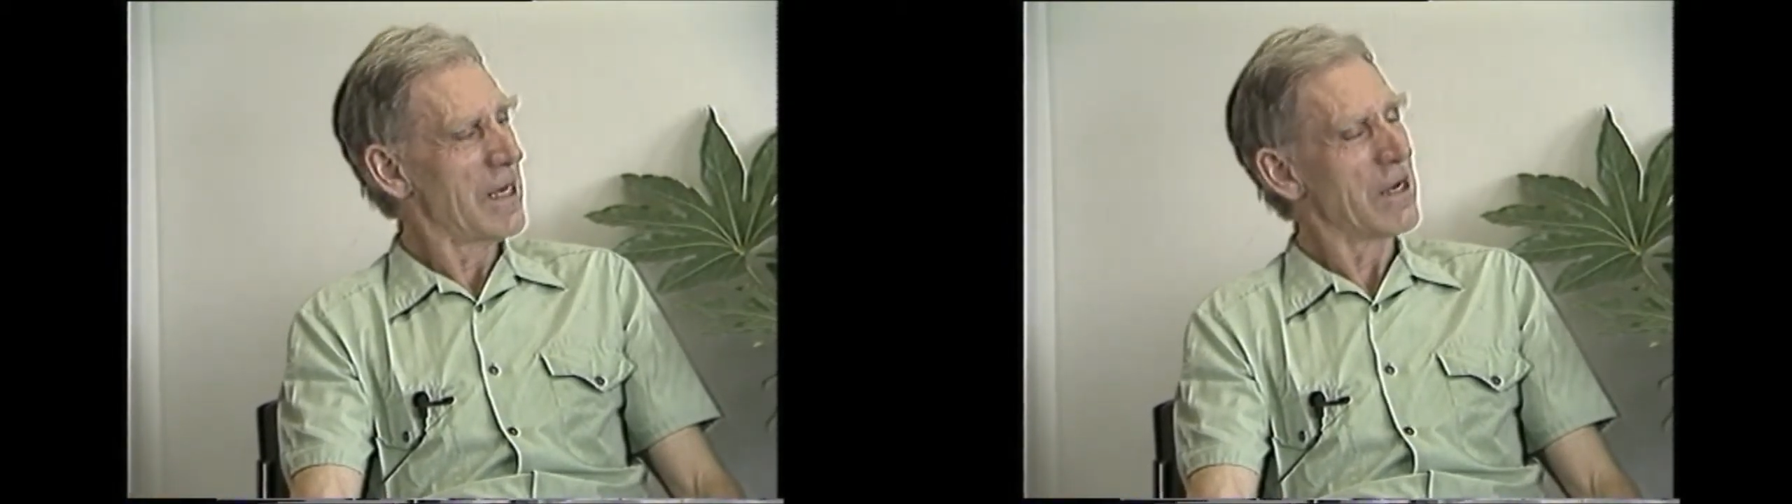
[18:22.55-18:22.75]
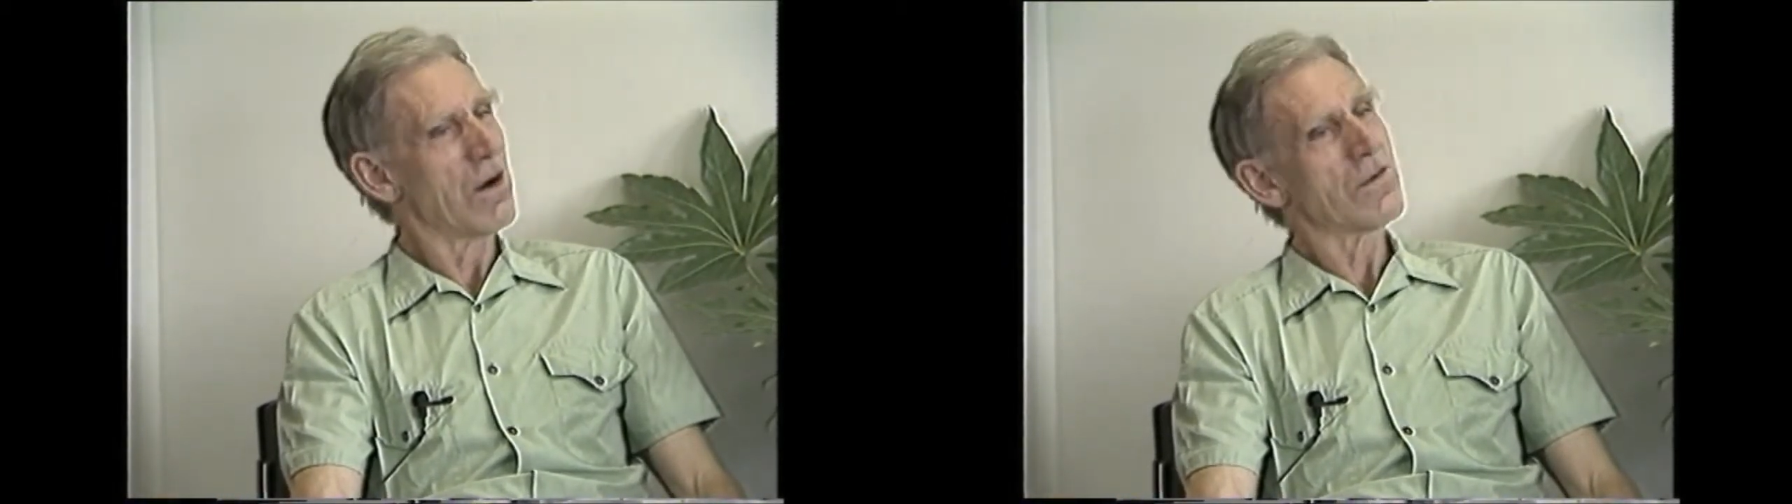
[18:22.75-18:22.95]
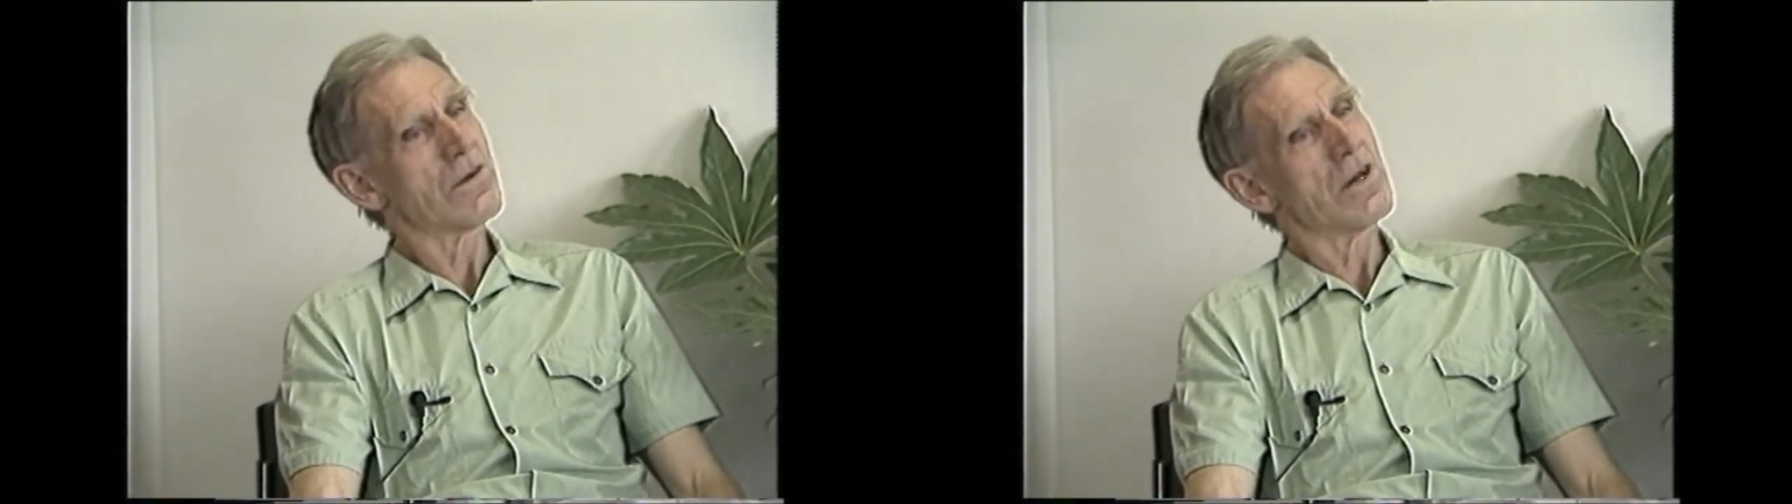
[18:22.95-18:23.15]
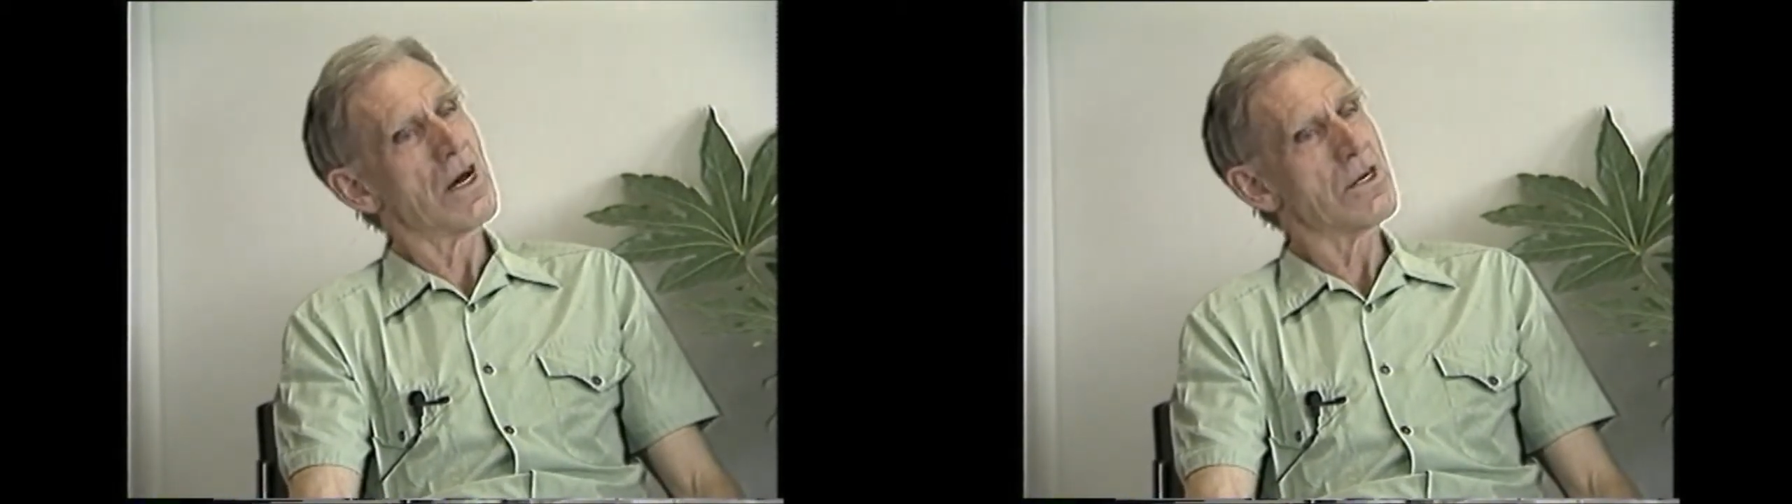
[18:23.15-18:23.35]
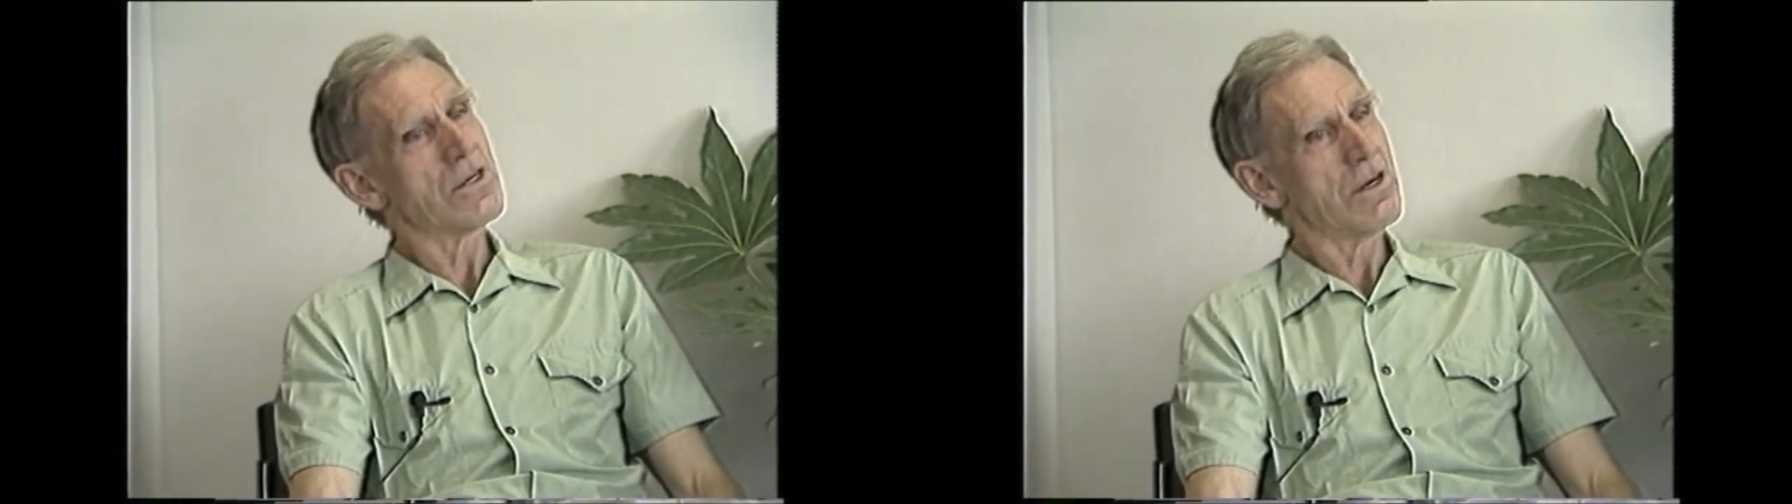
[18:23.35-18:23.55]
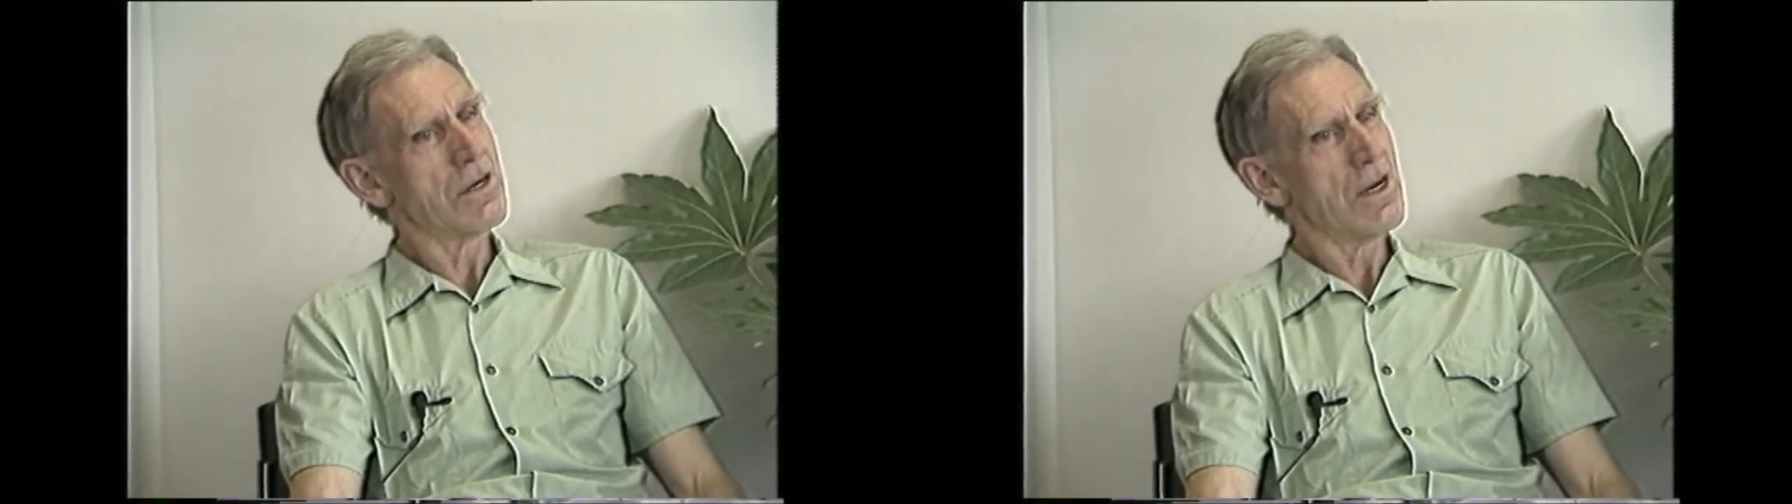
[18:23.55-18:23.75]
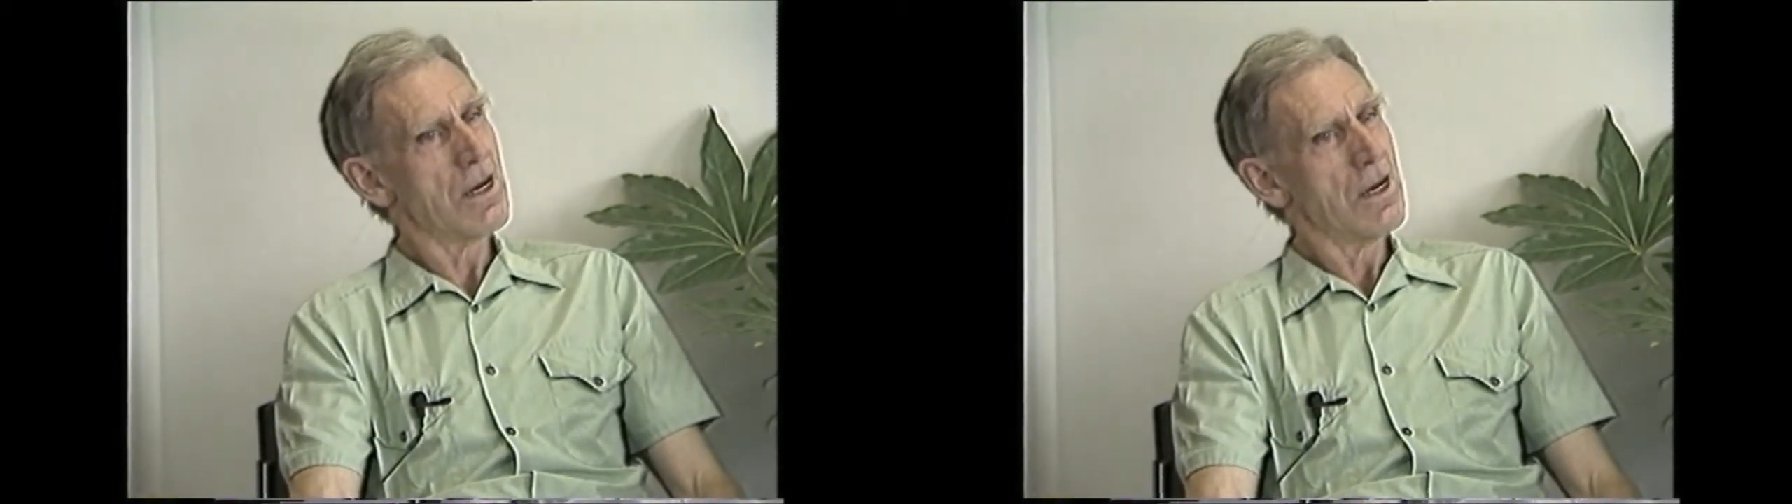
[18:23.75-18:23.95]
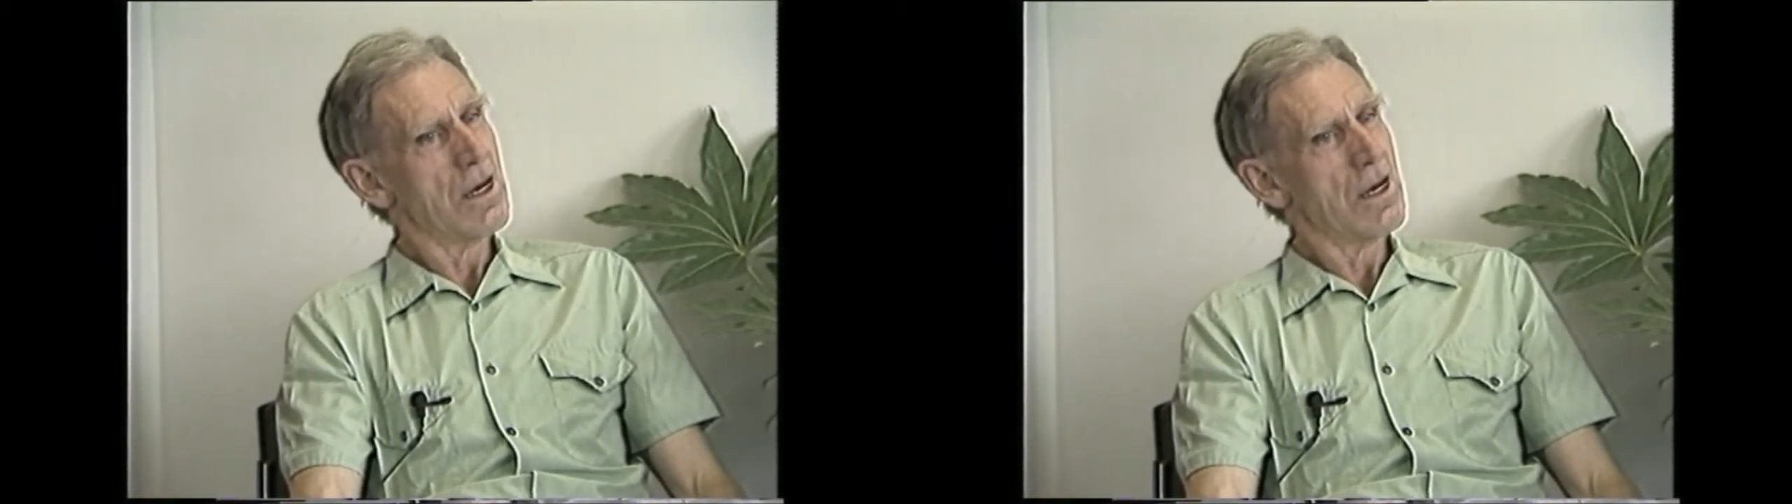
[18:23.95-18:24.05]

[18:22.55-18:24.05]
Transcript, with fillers: Lagos in Nigeria,